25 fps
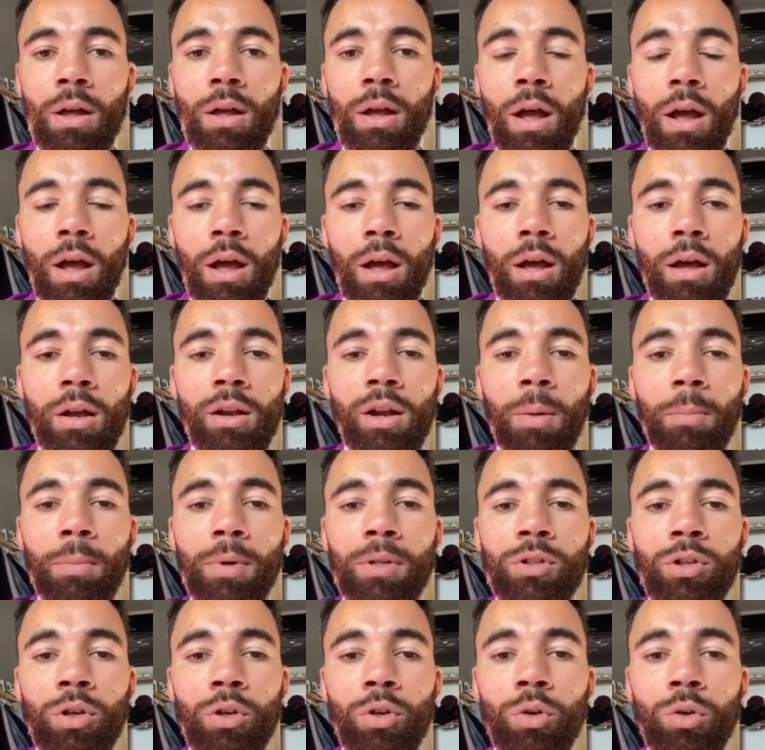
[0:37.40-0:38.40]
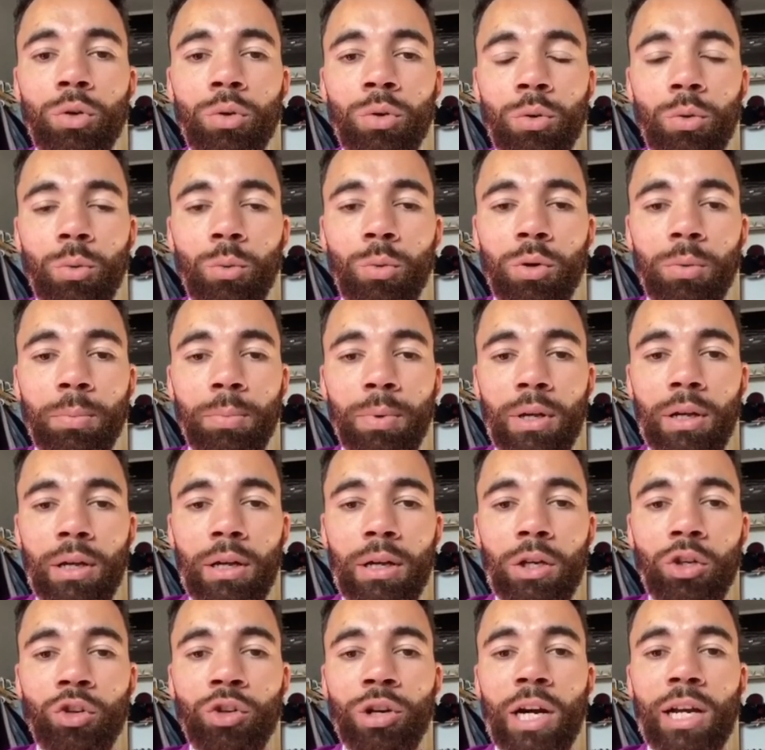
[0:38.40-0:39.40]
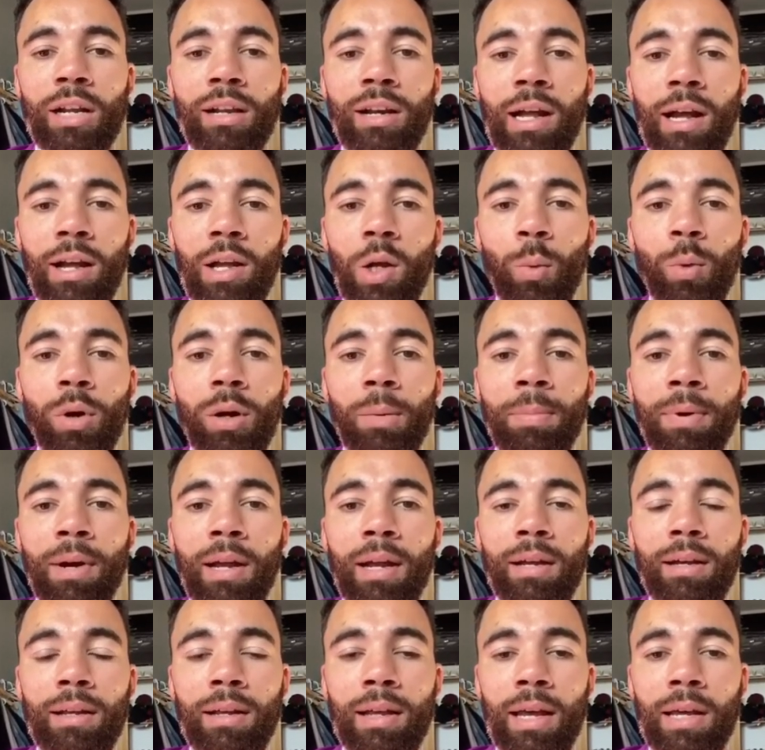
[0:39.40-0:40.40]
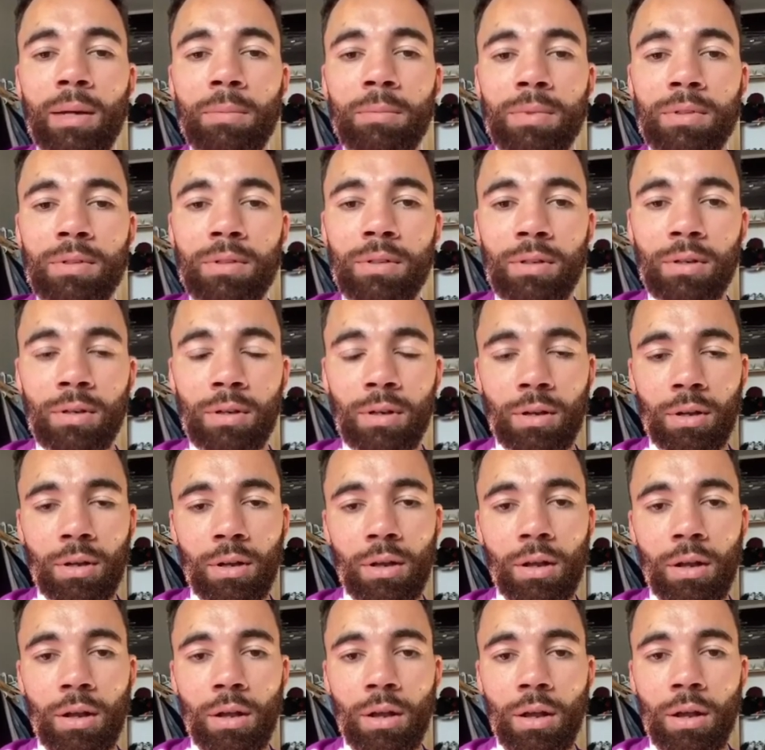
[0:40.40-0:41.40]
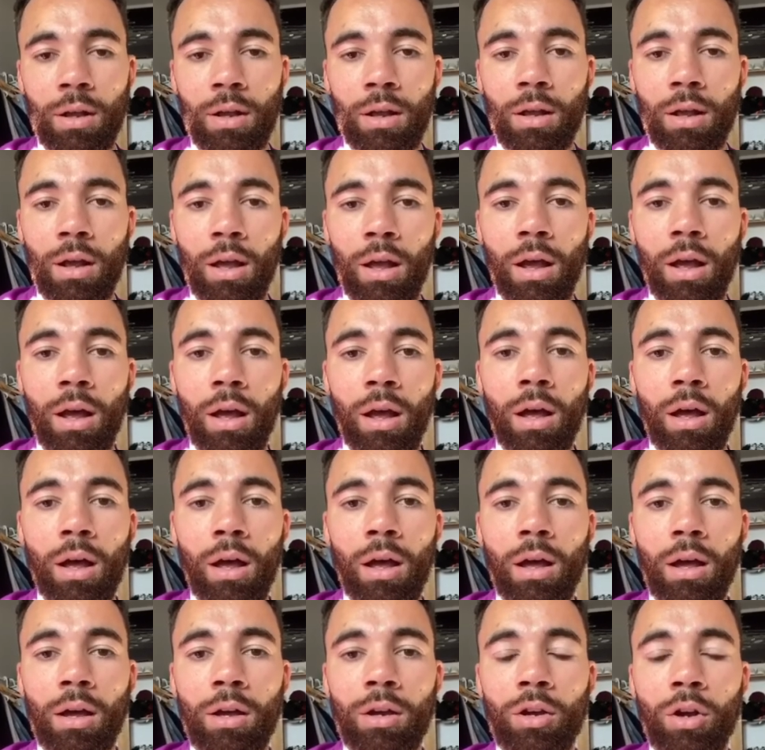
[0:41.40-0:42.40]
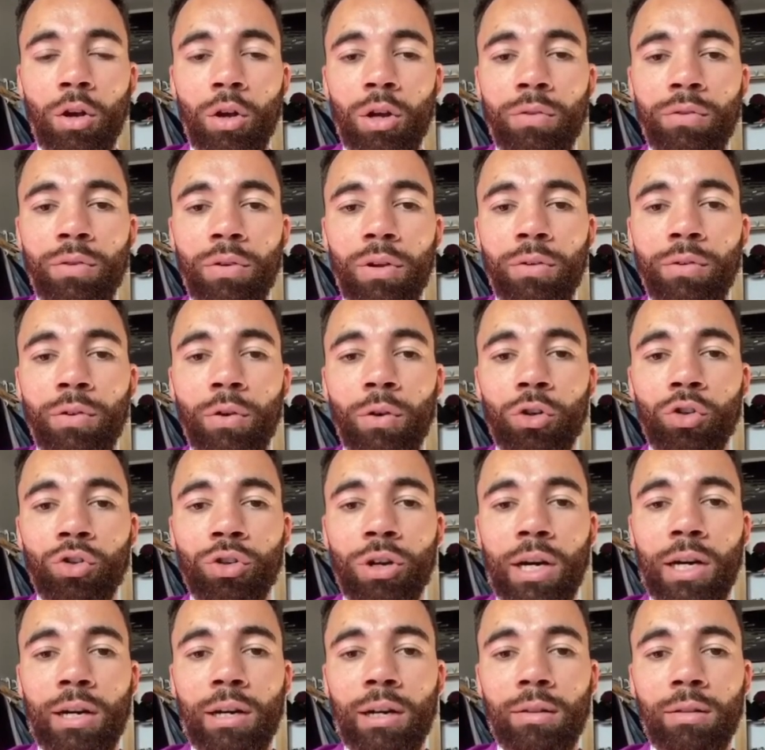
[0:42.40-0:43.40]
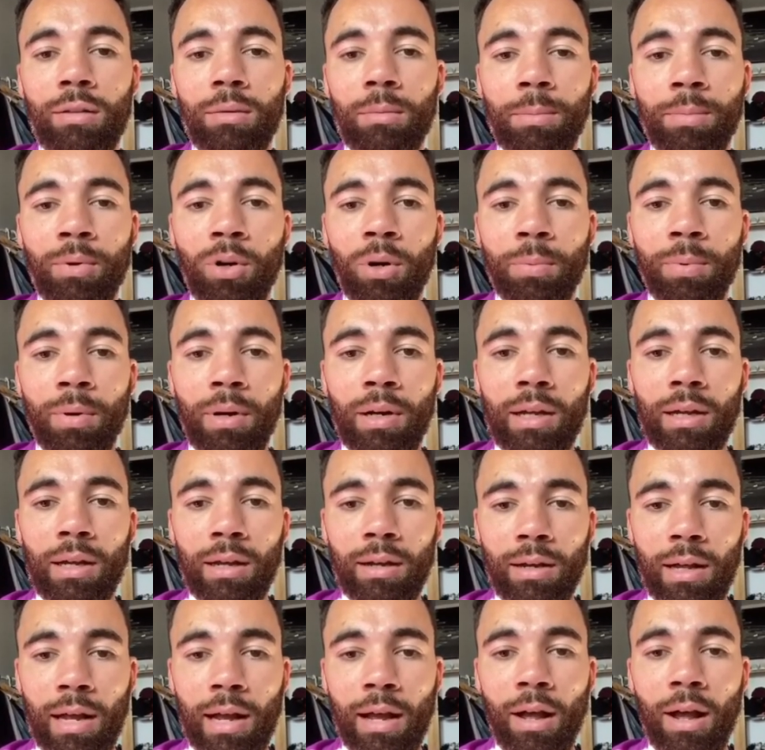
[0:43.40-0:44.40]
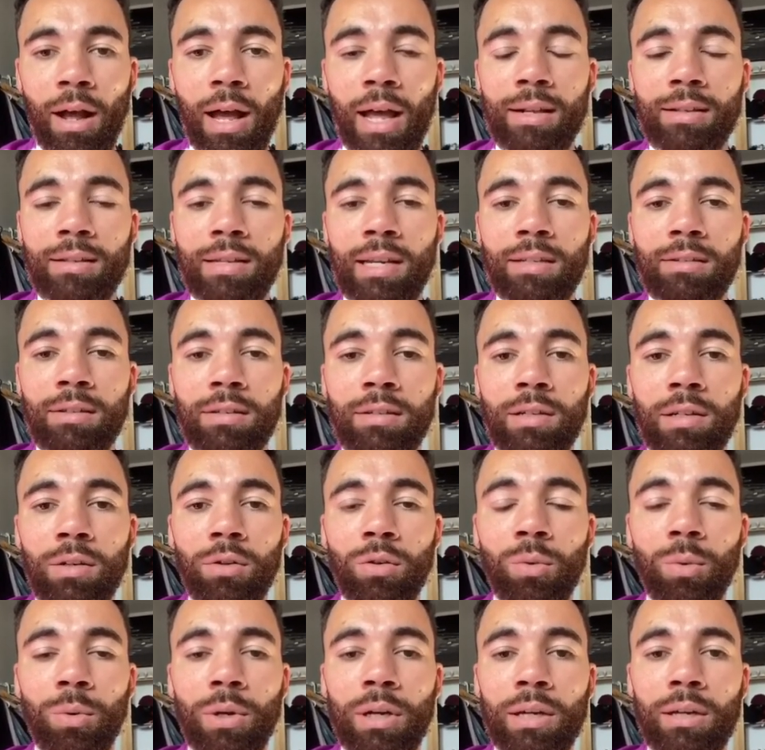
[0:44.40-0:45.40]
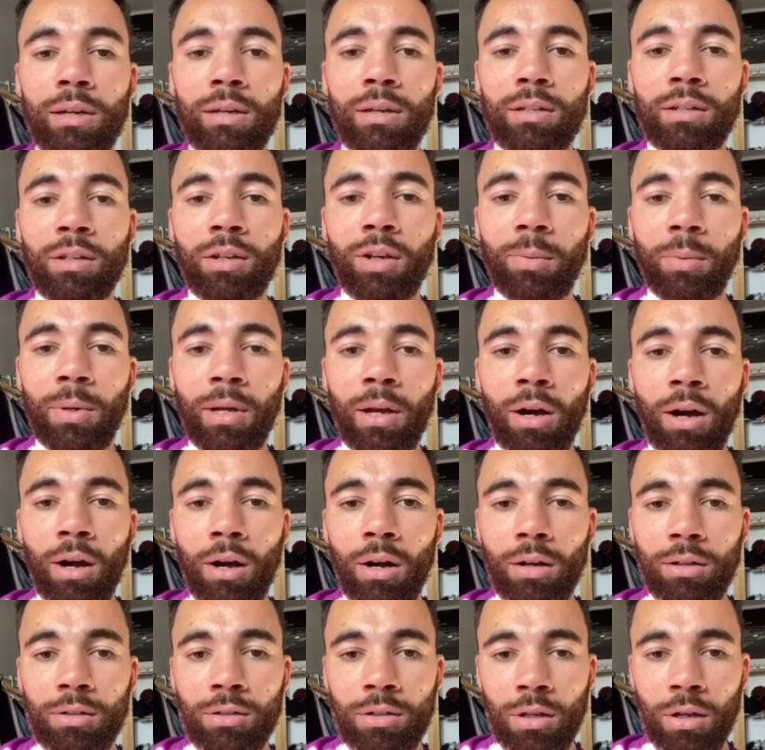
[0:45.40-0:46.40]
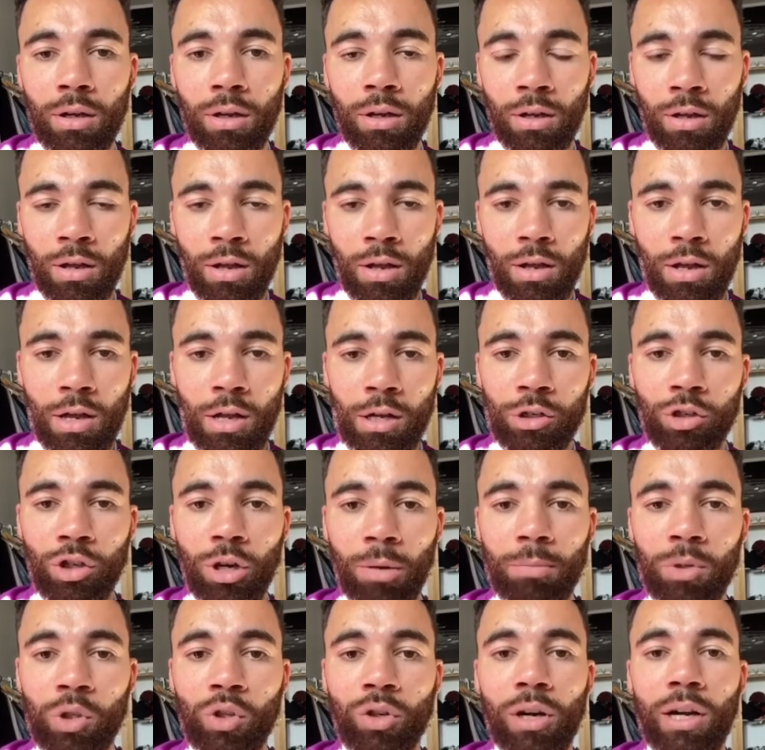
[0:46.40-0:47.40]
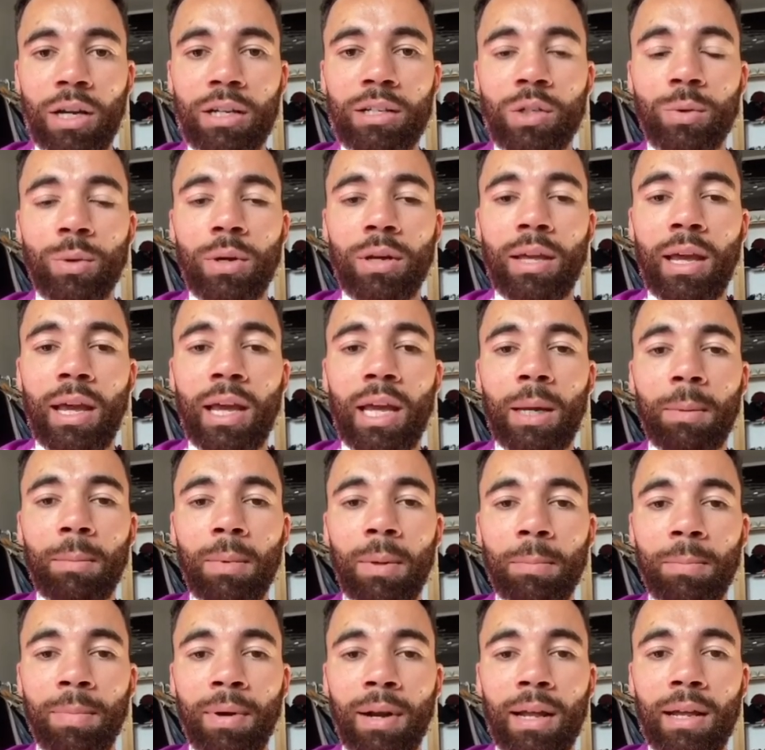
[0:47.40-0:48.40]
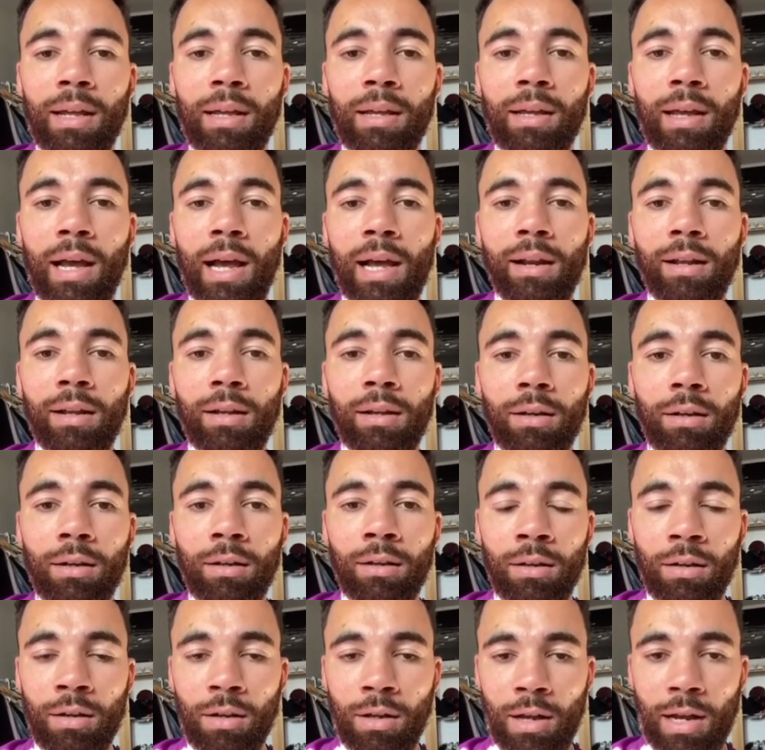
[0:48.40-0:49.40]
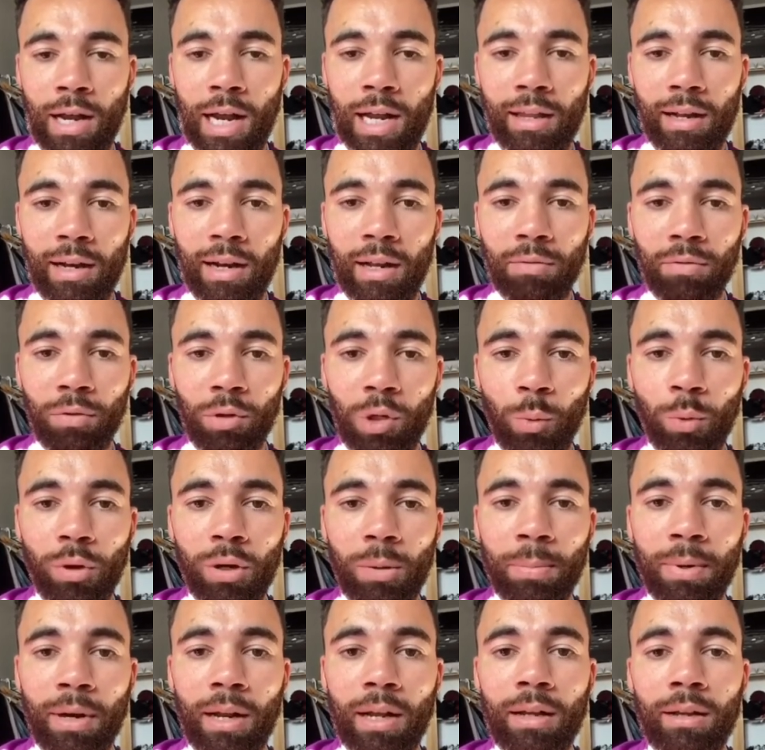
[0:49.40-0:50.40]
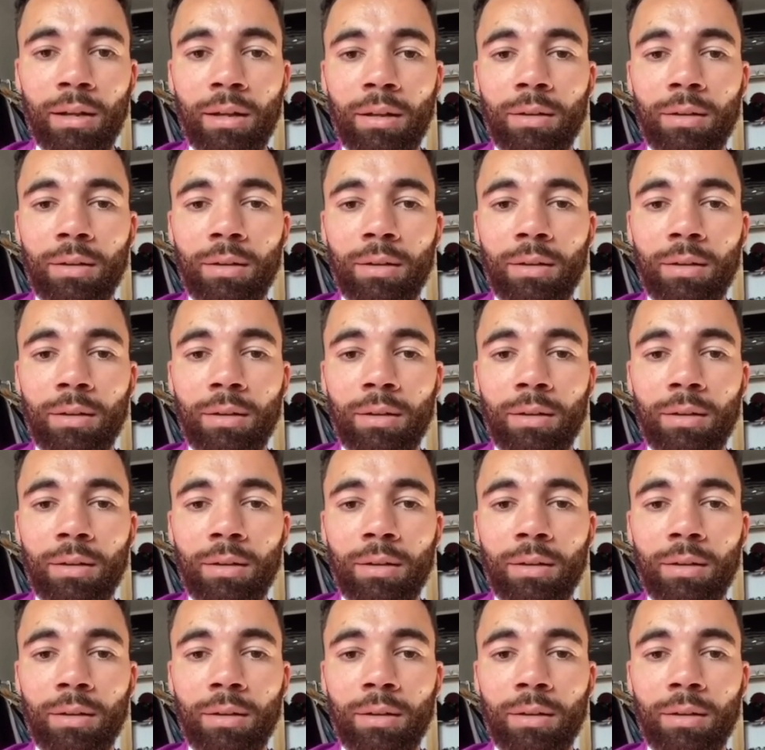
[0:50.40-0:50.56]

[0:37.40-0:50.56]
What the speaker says: Number two would be training how you want to play in games. If you're not training properly and at a high intensity all week, it's going to be hard to jump straight into a game and play at the level you want to play.